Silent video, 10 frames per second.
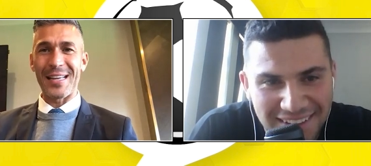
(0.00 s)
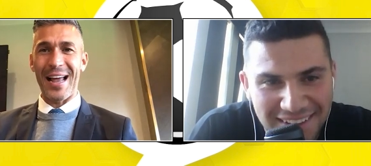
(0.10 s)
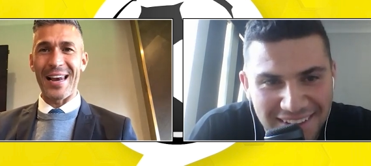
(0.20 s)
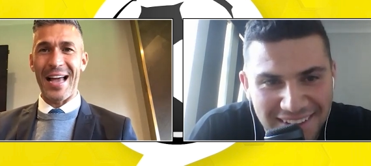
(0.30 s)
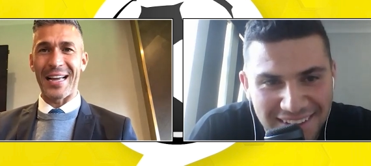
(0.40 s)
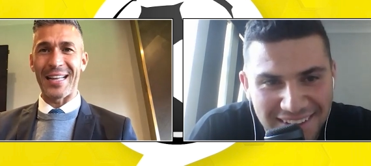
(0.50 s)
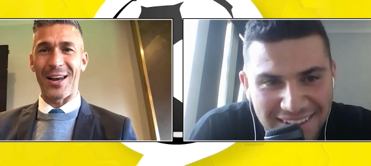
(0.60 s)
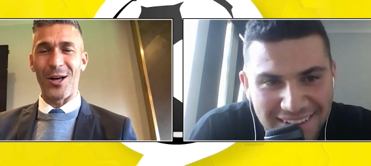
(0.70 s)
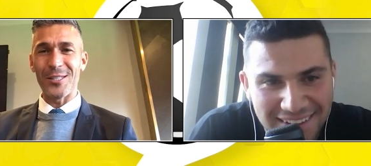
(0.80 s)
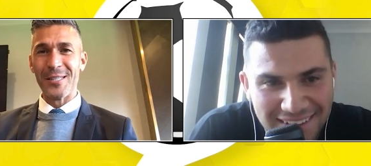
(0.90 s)
Speaker 1: that I like it a
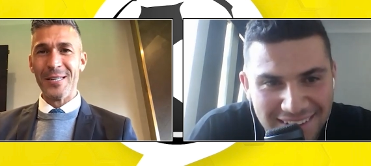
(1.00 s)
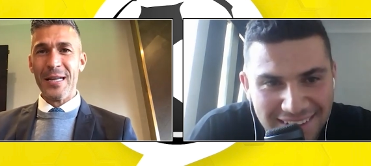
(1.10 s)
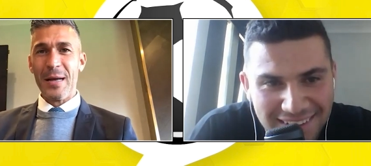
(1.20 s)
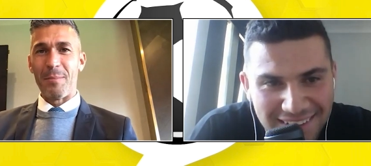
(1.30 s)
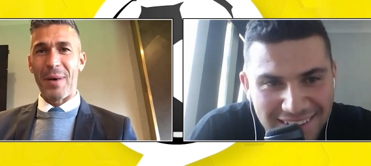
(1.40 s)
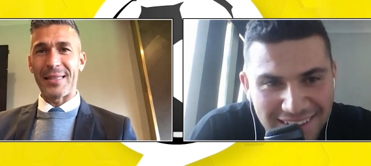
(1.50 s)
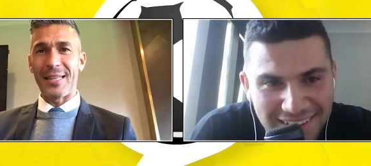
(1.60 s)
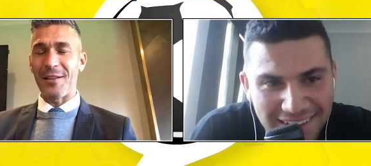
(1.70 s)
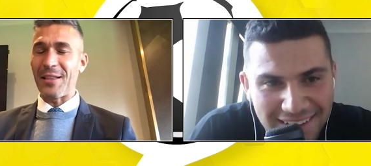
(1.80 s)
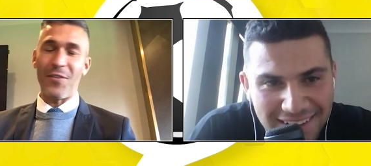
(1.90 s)
lot. But
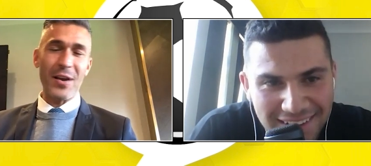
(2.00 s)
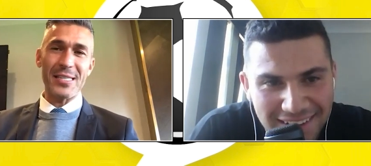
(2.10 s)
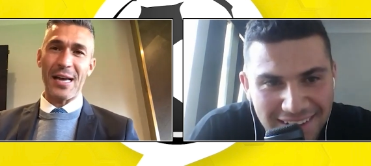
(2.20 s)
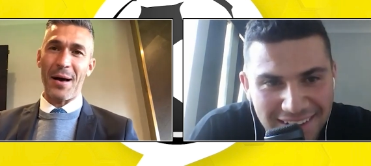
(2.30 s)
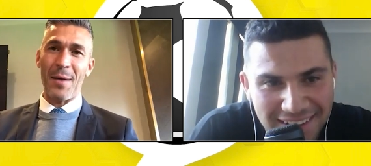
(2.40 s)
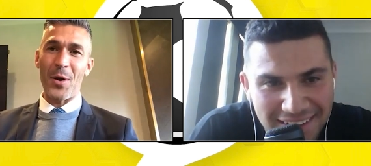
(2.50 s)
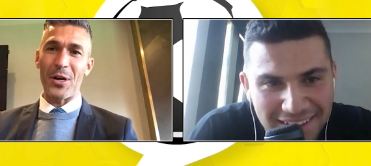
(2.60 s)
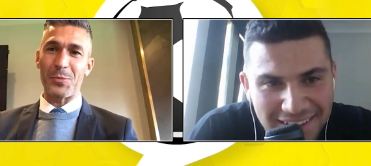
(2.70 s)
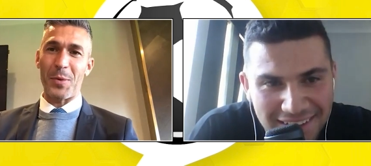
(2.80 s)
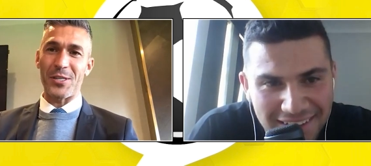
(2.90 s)
definitely is a, a, very
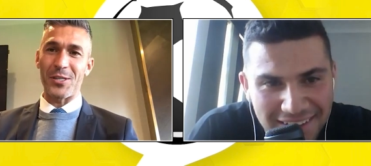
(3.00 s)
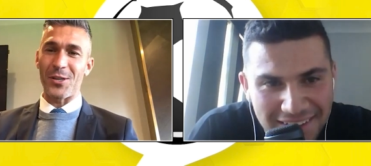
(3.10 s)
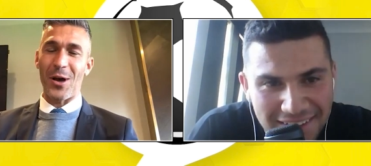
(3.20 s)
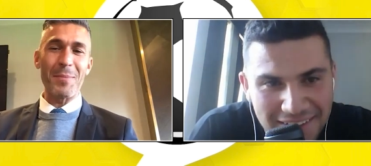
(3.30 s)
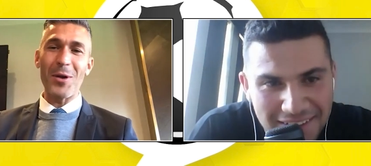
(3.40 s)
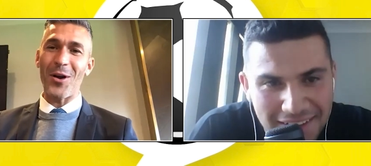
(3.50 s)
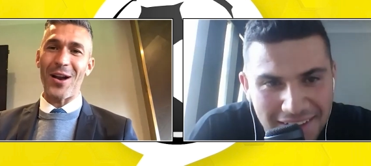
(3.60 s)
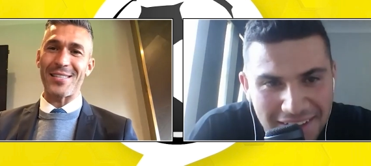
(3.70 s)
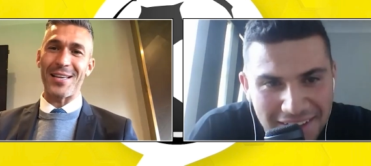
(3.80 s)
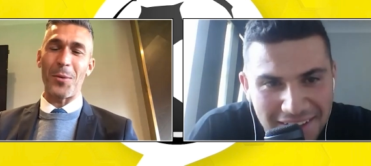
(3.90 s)
special song. I'm not gonna
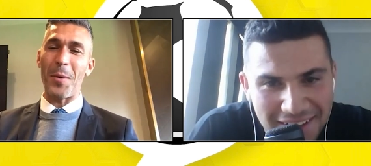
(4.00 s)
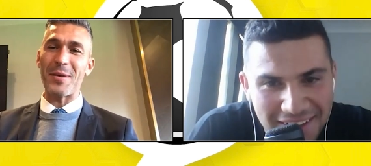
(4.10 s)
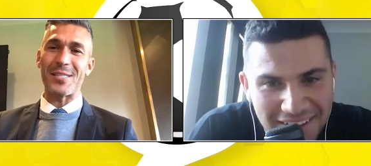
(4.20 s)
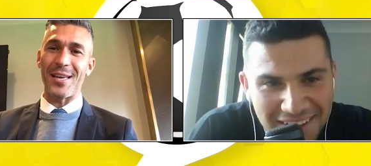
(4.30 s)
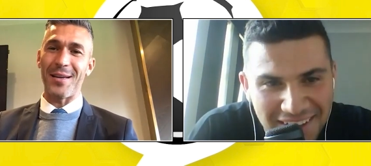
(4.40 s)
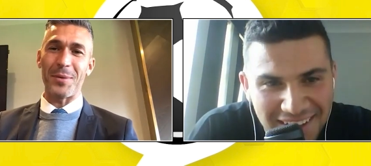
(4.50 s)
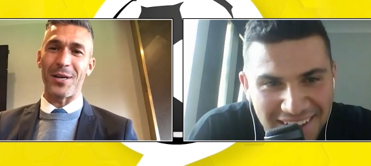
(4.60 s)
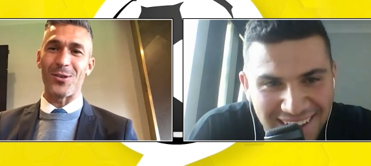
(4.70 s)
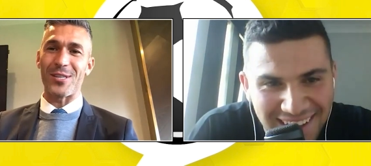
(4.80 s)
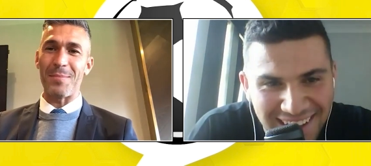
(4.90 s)
sing. Don't make me sing
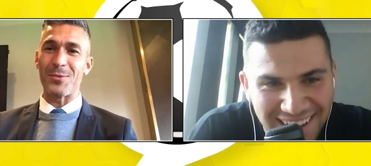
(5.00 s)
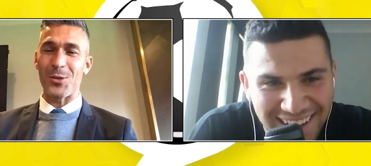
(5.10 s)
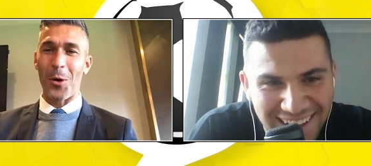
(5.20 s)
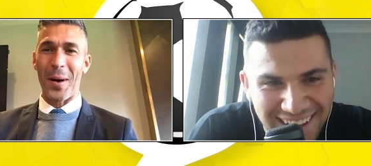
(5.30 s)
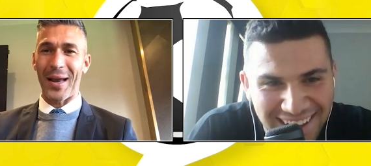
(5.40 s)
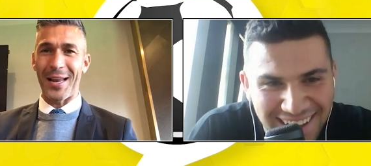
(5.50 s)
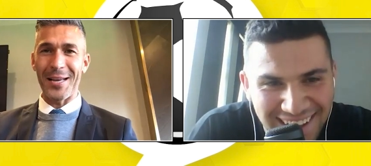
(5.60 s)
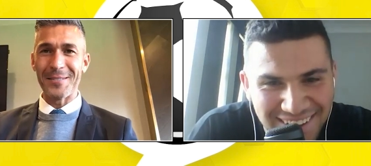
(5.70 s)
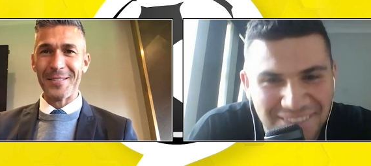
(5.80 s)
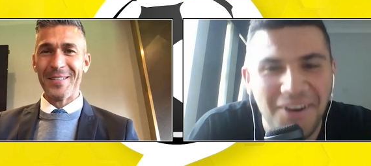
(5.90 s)
because I'm so bad at
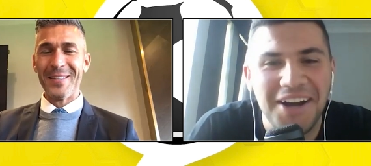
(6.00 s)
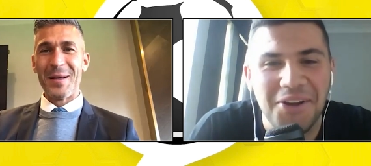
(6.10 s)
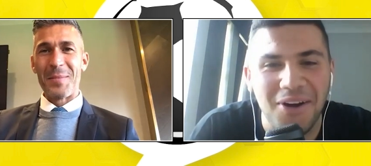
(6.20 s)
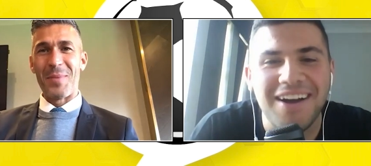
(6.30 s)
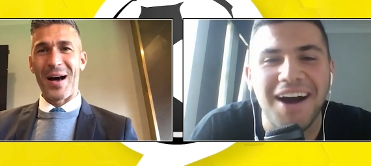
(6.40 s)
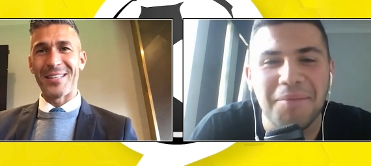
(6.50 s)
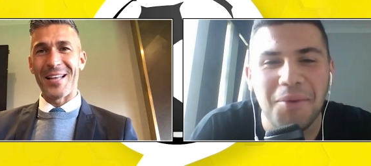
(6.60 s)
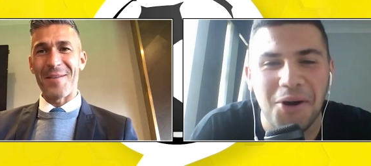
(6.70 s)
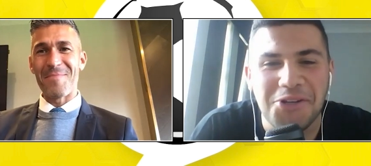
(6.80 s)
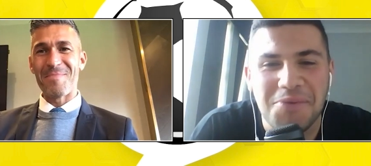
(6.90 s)
it.
Speaker 2: Why not? But,
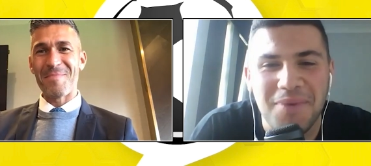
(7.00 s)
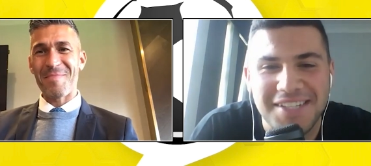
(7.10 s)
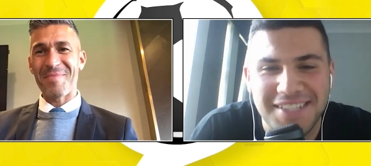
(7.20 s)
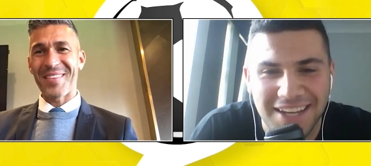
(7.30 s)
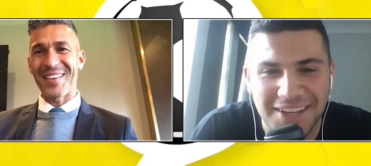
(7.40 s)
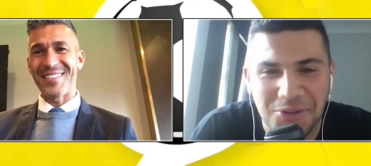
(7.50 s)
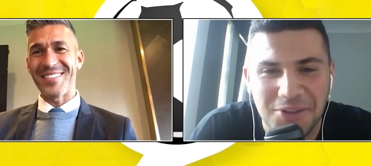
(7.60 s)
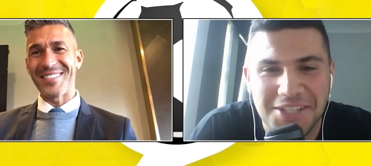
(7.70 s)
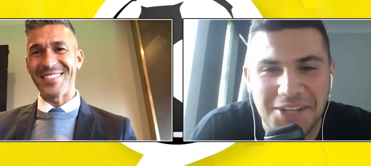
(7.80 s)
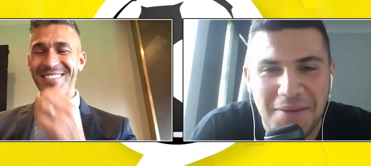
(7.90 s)
Come on, you must sing it all
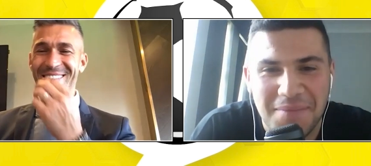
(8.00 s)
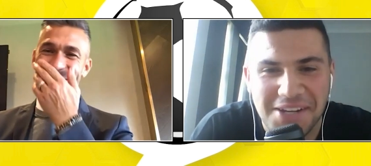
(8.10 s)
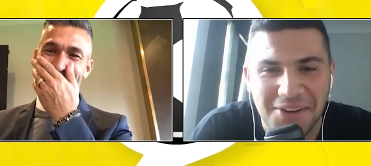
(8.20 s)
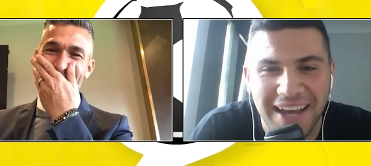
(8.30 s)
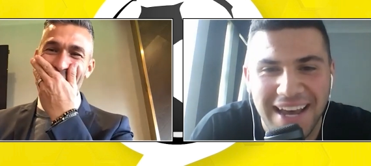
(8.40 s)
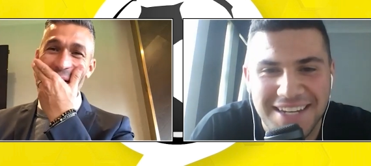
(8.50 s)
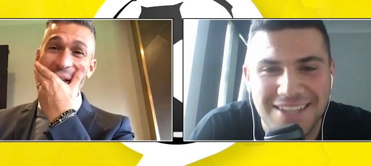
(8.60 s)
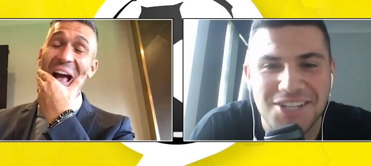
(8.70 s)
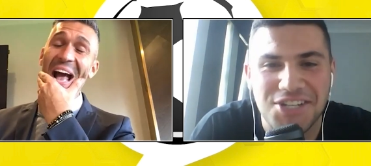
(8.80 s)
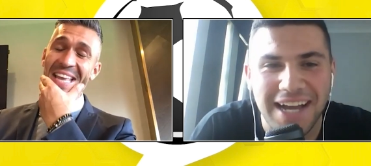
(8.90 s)
the time in your head
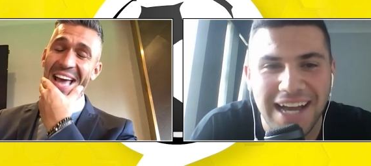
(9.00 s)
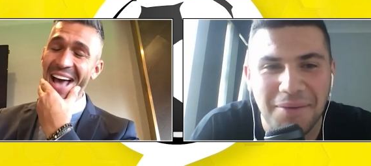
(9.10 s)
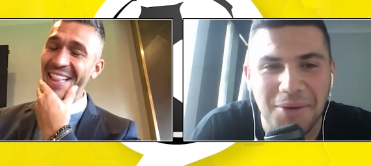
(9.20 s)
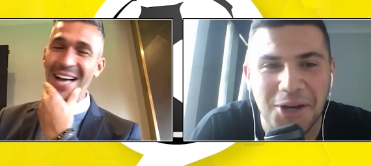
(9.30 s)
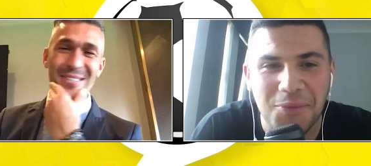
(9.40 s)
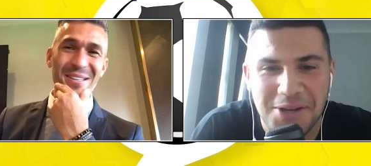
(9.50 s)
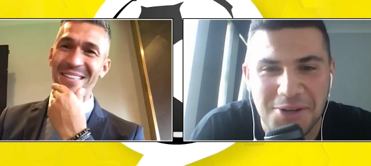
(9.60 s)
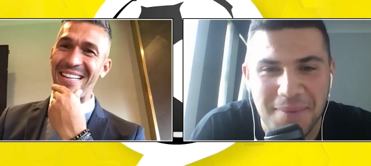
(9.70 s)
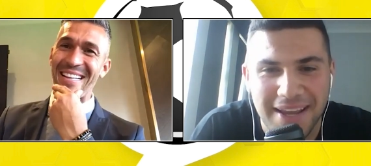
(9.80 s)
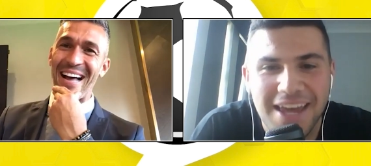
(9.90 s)
in the shower yeah, when
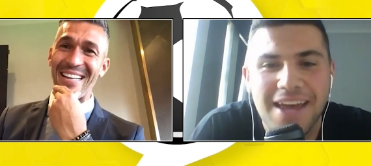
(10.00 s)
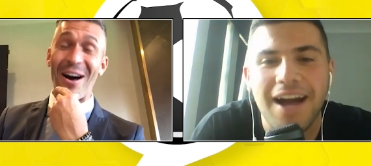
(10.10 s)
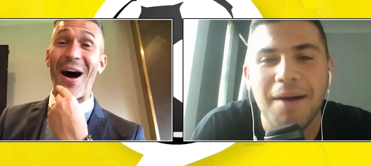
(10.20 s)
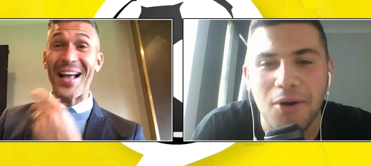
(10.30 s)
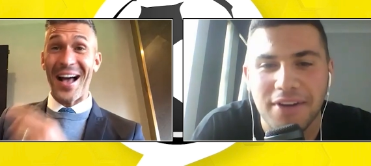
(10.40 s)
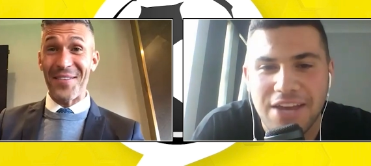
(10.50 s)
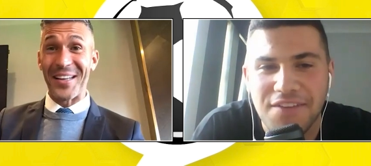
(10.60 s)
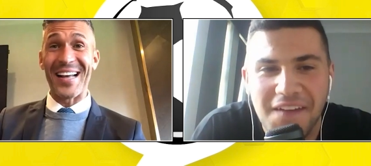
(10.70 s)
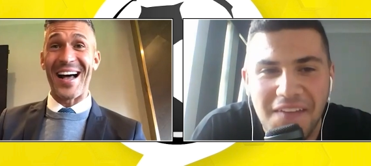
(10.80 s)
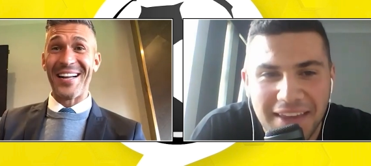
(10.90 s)
you're making. No, Come on,
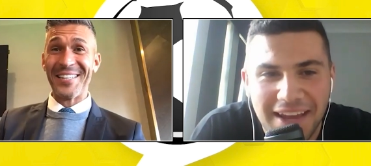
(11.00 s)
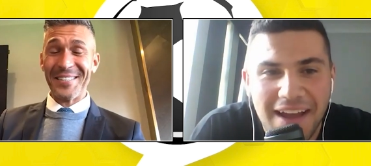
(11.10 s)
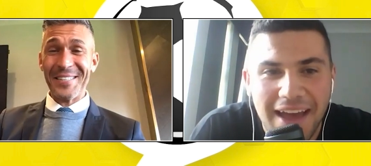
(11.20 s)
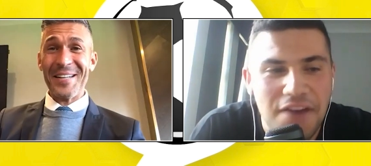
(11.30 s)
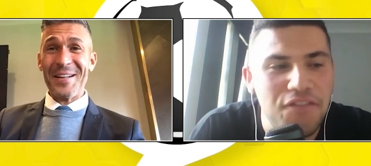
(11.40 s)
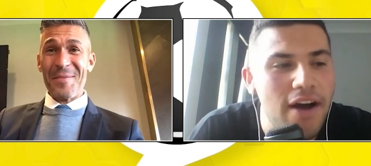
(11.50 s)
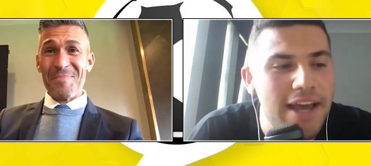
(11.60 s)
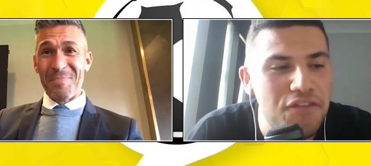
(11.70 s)
give, give, if I